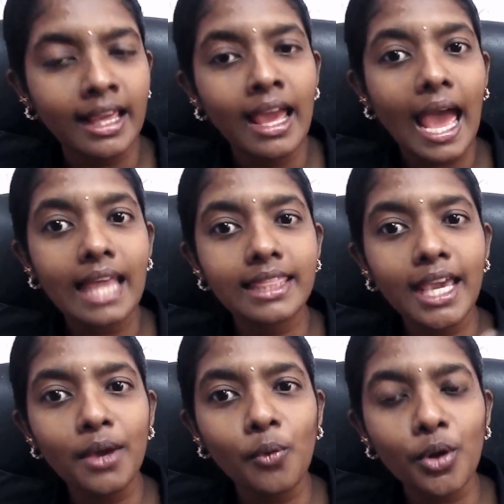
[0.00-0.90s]
and they
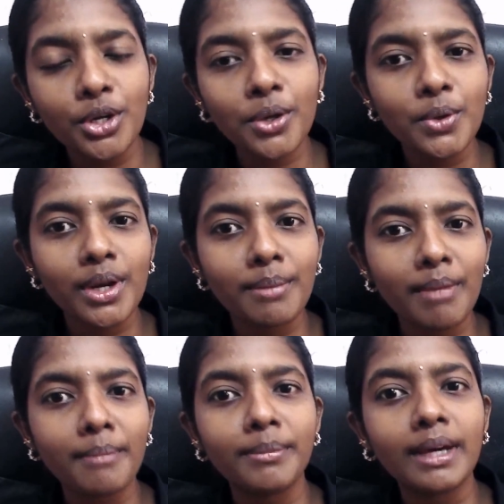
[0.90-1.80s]
want you to
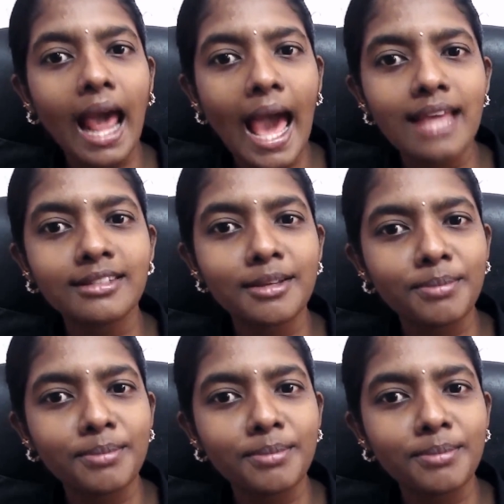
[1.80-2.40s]
remember as a